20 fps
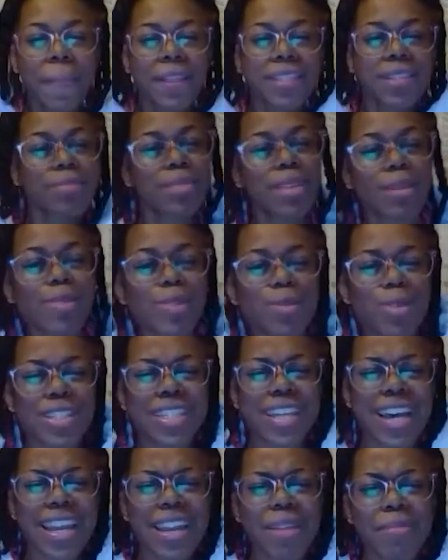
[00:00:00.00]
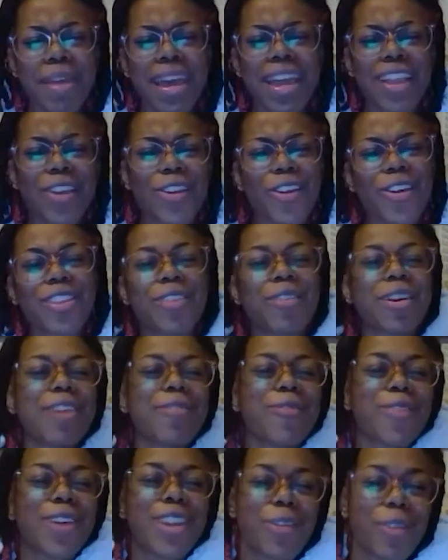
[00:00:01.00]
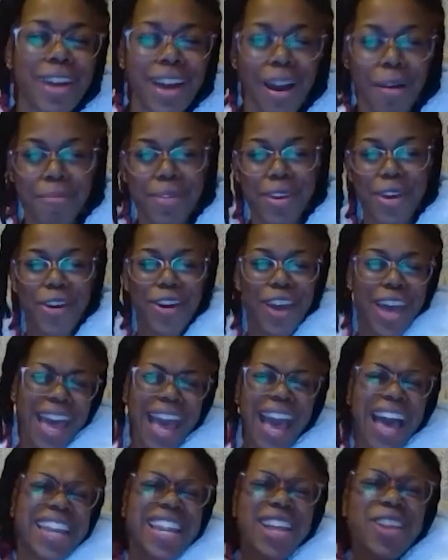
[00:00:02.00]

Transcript: sometimes you watch anime and, you know, they'll give you a little cameo and